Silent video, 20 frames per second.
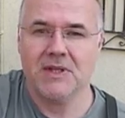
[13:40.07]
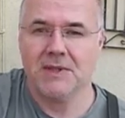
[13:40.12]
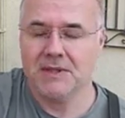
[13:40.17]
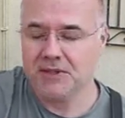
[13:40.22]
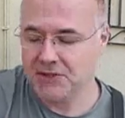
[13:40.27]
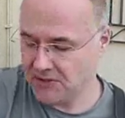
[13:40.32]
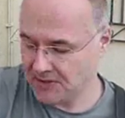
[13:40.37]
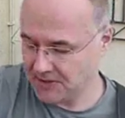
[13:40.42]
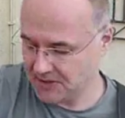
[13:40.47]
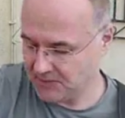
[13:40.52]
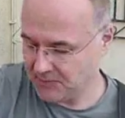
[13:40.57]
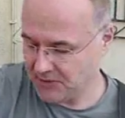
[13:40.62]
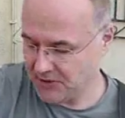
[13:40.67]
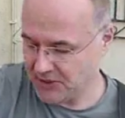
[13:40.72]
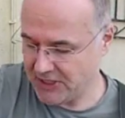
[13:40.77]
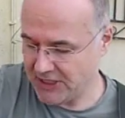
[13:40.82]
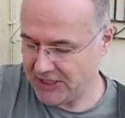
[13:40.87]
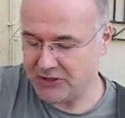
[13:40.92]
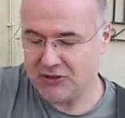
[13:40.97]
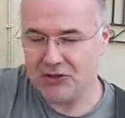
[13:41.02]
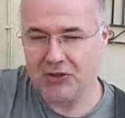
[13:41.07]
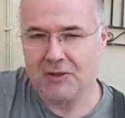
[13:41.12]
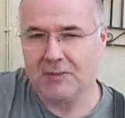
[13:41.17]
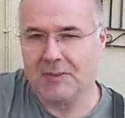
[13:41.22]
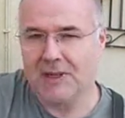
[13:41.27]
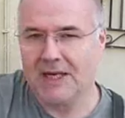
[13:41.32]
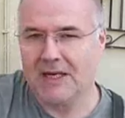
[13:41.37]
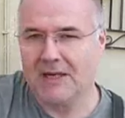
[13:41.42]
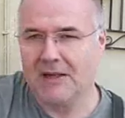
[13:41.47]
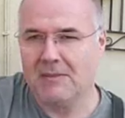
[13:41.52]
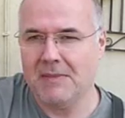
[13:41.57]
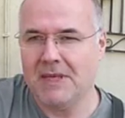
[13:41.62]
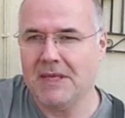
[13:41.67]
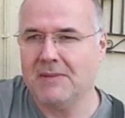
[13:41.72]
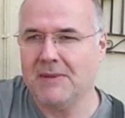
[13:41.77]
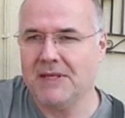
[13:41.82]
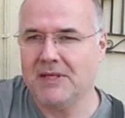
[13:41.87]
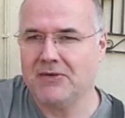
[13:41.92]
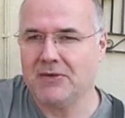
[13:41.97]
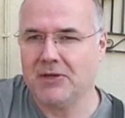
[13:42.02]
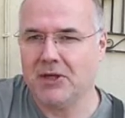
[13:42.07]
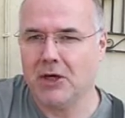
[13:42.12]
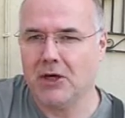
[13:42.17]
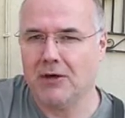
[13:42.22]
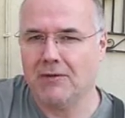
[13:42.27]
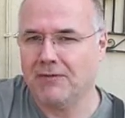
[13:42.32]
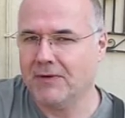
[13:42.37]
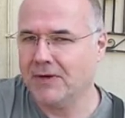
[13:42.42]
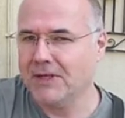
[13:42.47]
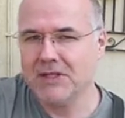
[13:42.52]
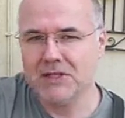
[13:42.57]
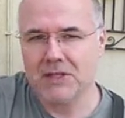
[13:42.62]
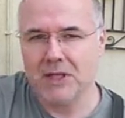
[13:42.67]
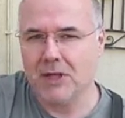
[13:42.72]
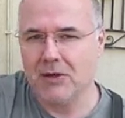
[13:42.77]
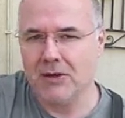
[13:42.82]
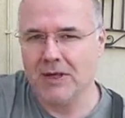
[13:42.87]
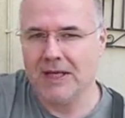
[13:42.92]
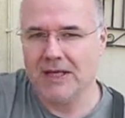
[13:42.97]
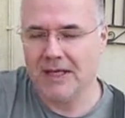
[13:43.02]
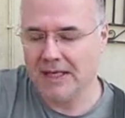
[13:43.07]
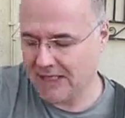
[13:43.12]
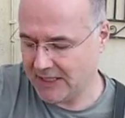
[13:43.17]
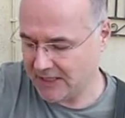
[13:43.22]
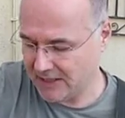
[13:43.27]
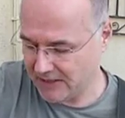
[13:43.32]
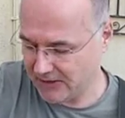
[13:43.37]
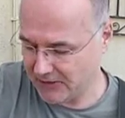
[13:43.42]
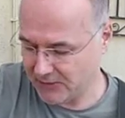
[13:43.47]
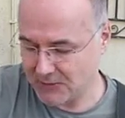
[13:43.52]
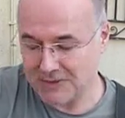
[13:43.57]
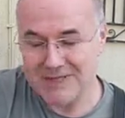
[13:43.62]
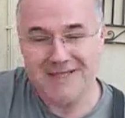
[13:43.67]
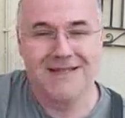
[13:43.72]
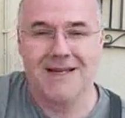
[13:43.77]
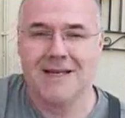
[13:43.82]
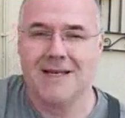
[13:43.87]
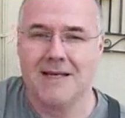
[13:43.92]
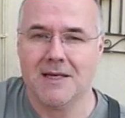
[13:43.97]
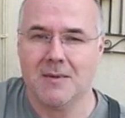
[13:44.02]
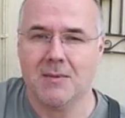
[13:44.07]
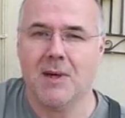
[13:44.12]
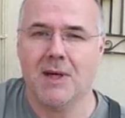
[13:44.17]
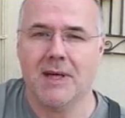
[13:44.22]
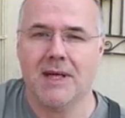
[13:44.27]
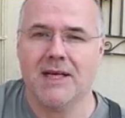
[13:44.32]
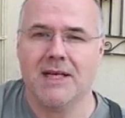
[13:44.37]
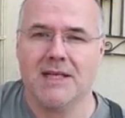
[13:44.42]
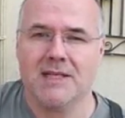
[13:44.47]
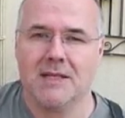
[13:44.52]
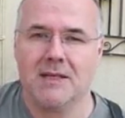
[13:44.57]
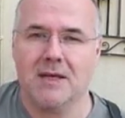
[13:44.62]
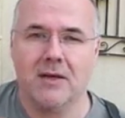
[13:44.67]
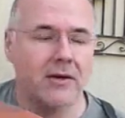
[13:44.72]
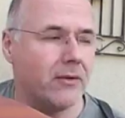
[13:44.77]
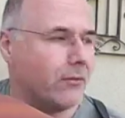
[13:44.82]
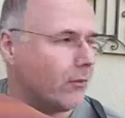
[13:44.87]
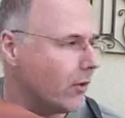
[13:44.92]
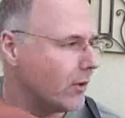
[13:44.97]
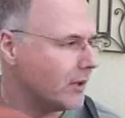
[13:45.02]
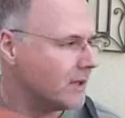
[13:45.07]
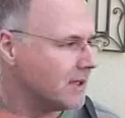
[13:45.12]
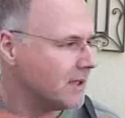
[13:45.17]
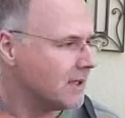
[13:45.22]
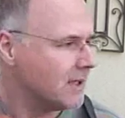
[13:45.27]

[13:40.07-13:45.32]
So I took the bridge out and took about 1.5 mm very slowly. I had another one standing by in case I got it wrong.